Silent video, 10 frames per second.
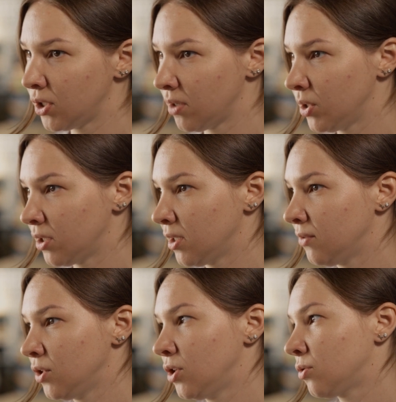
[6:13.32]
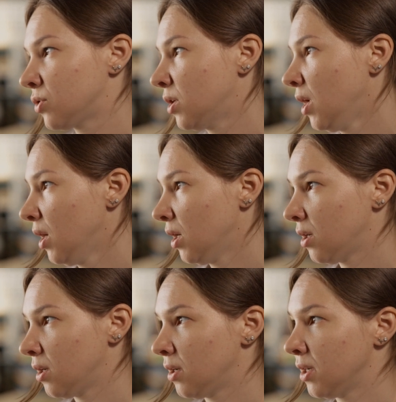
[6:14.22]
the events that shake us
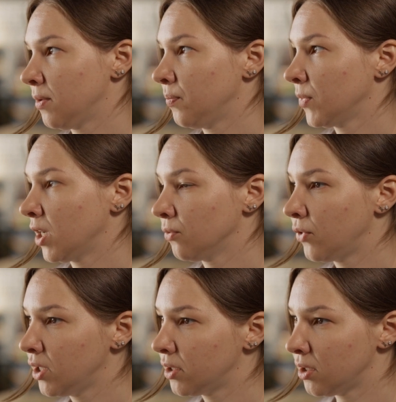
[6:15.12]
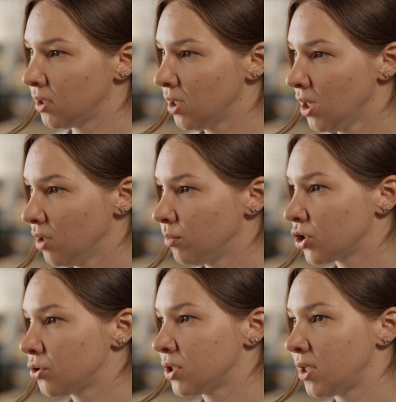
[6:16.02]
up, like coronavirus,
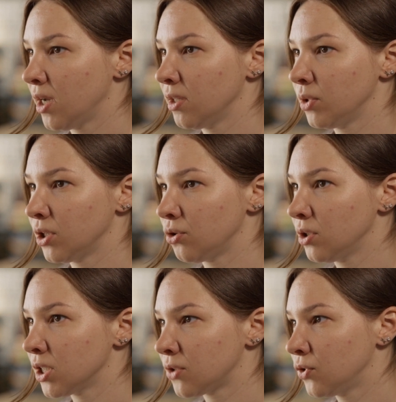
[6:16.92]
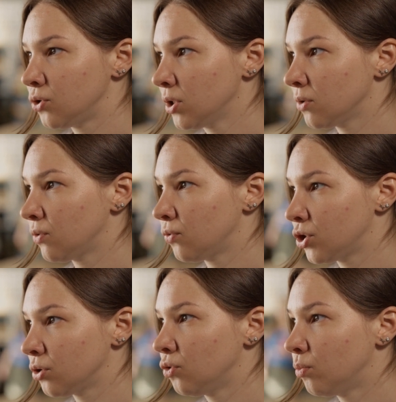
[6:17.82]
conflicts between countries. They
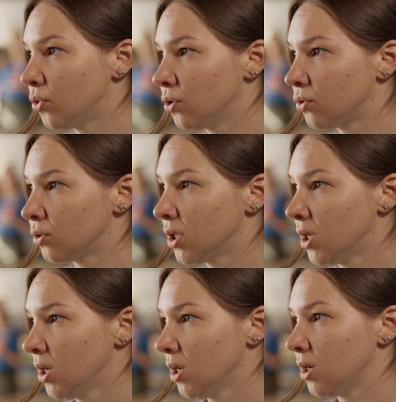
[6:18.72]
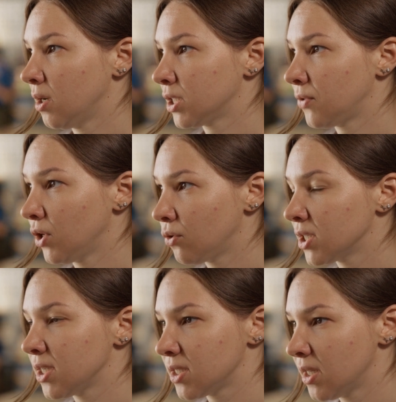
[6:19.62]
heighten our awareness and bring us into the
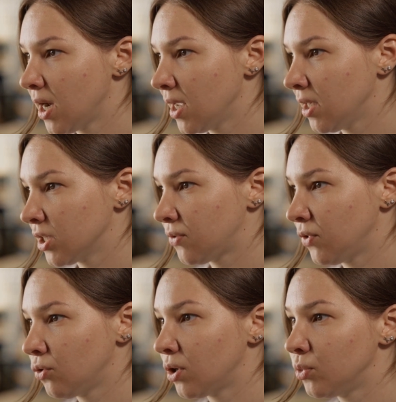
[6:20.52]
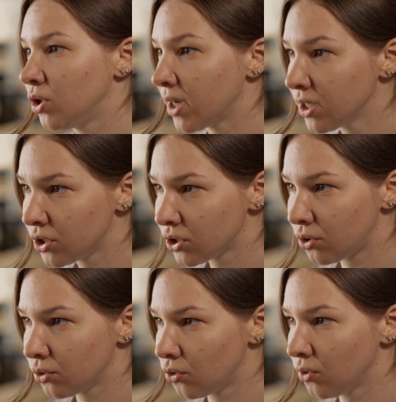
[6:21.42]
realm of communicating with each other,
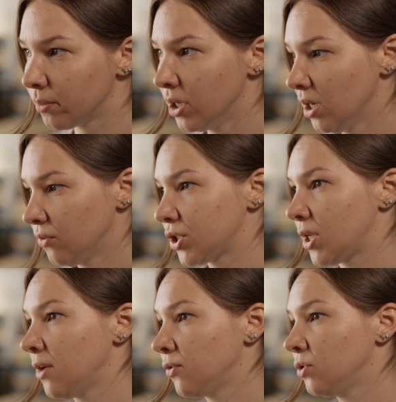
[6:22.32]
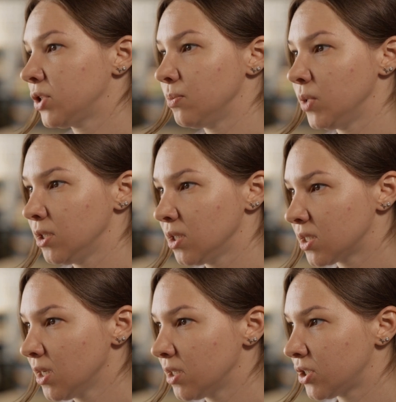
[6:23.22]
of building family
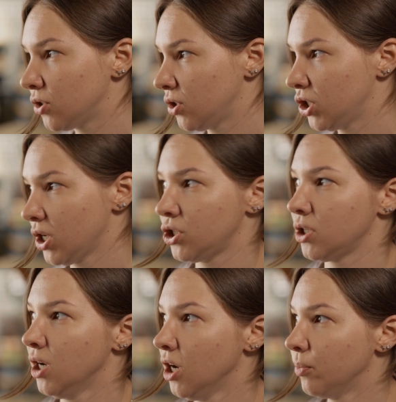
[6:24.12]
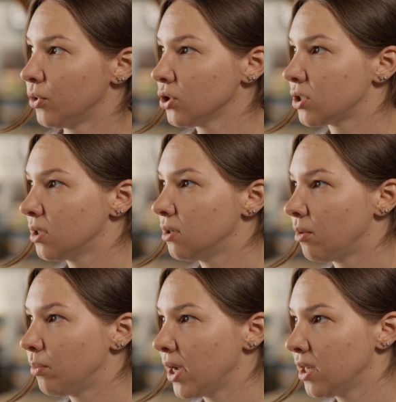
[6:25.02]
values. Right
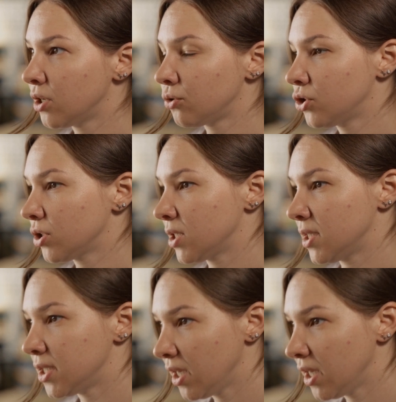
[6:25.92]
now, families and